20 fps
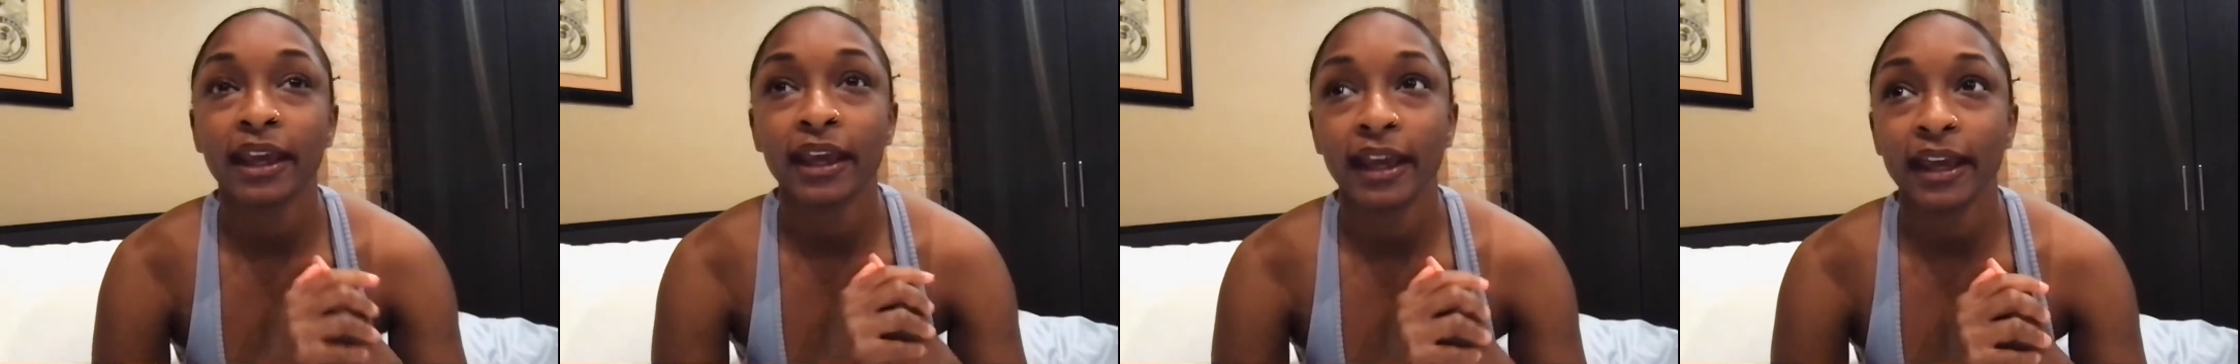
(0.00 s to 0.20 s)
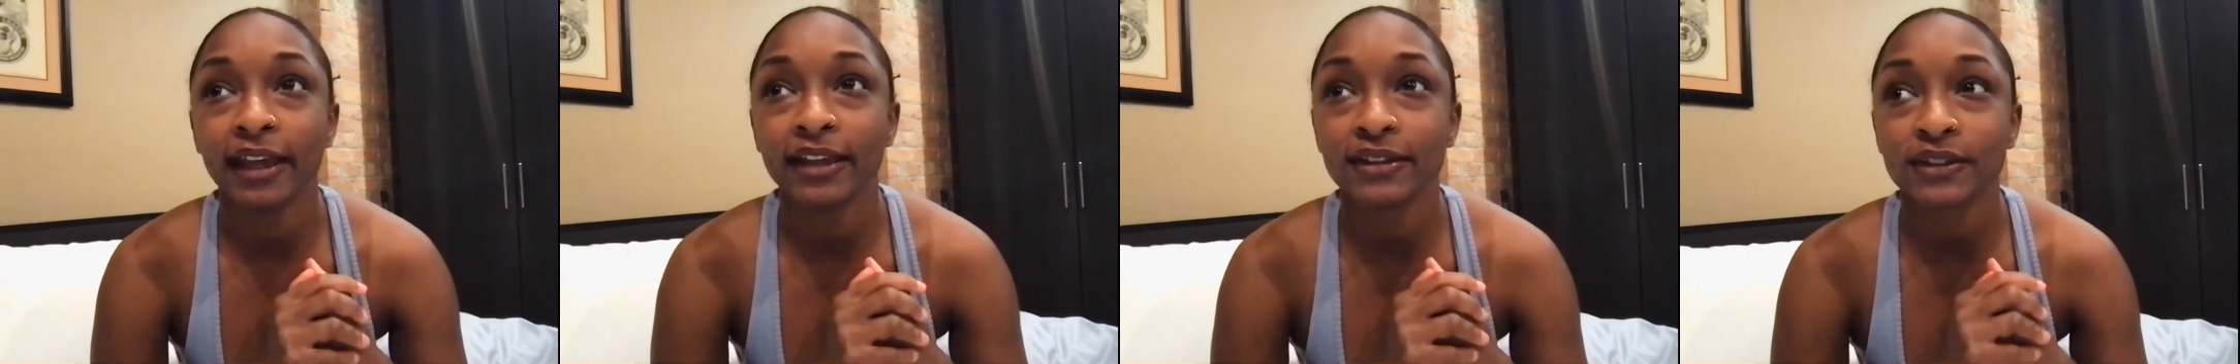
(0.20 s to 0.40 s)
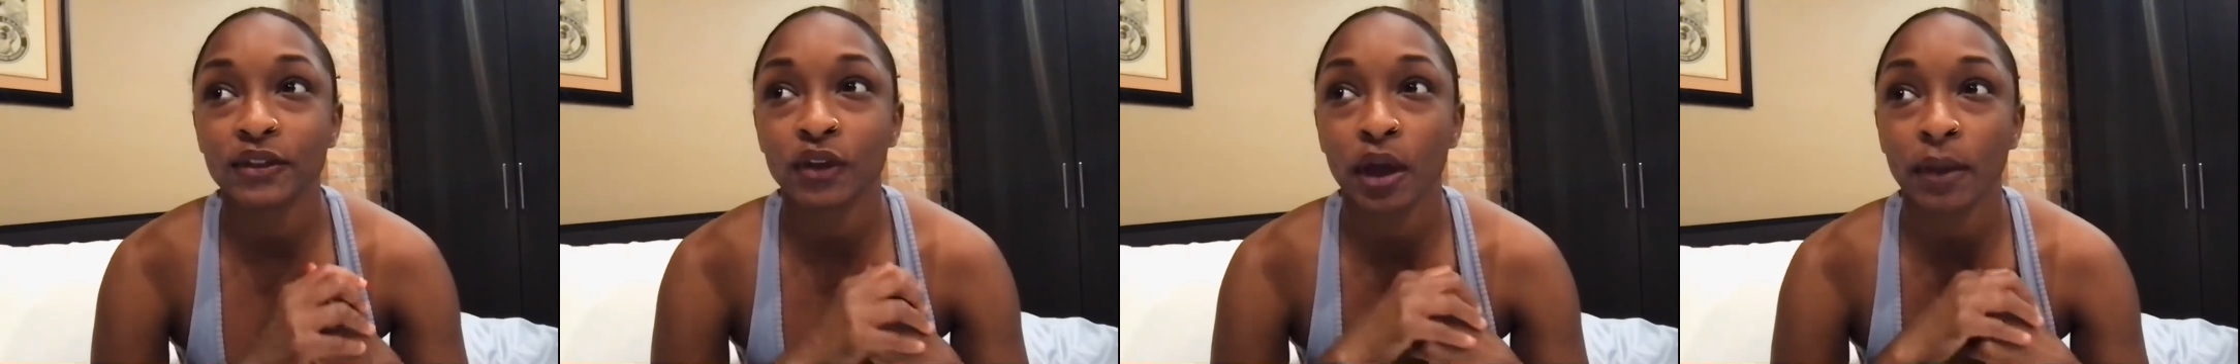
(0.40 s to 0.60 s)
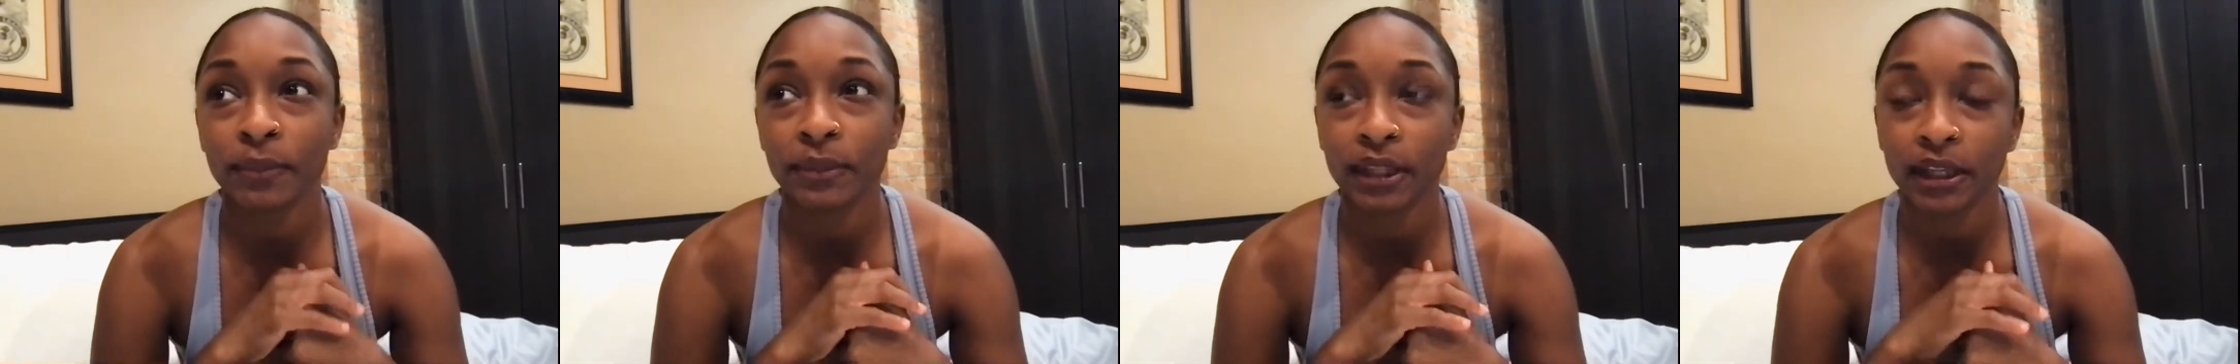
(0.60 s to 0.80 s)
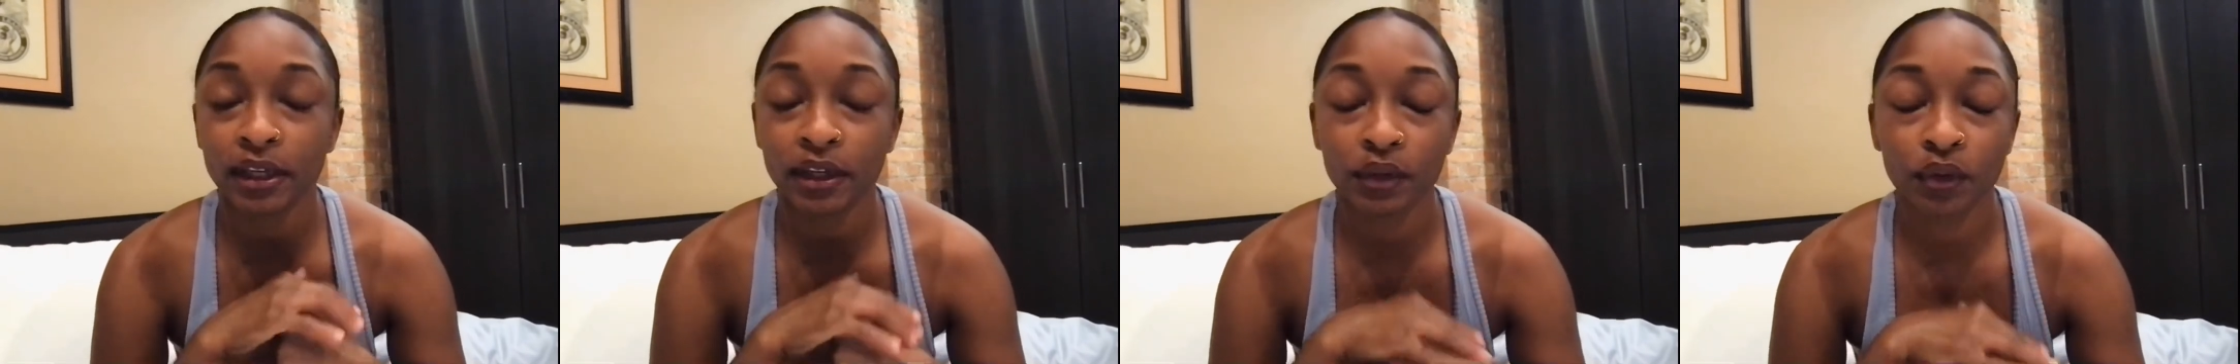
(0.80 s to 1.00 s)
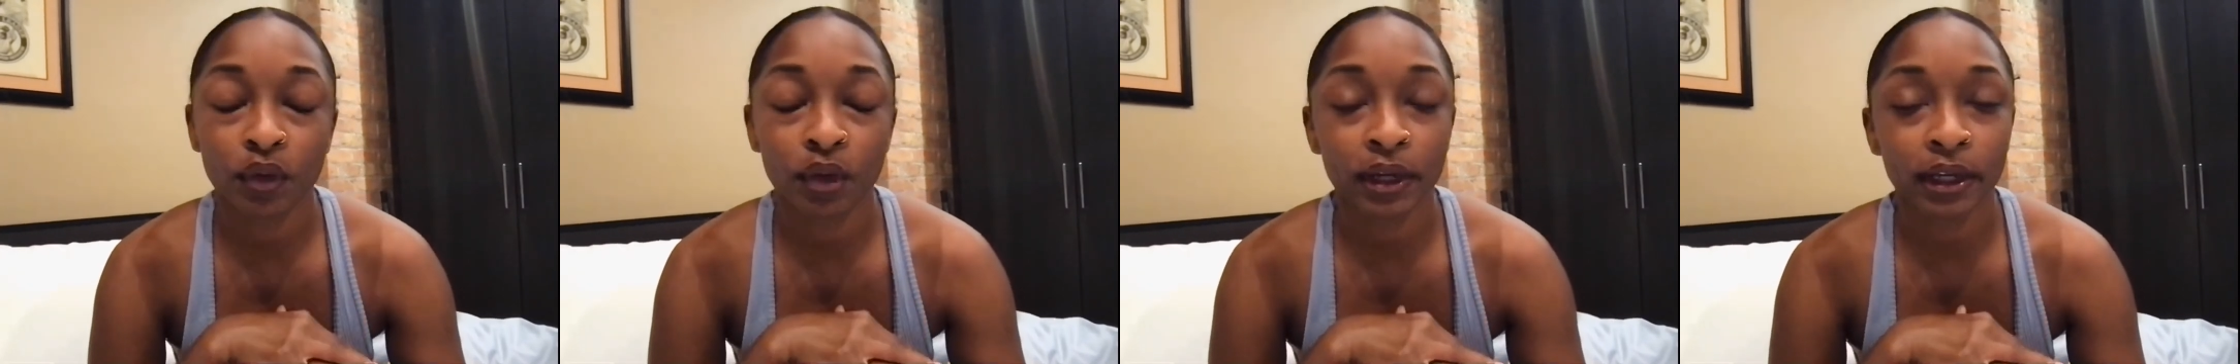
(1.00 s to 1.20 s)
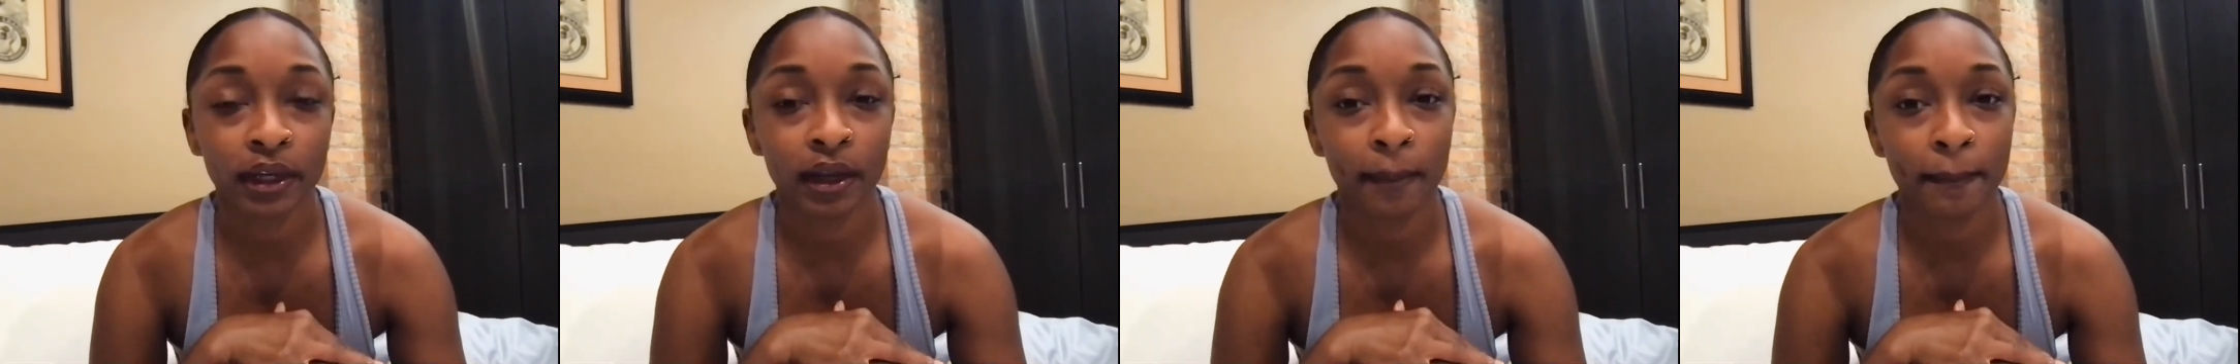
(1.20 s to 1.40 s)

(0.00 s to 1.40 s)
And so I'm thinking on it,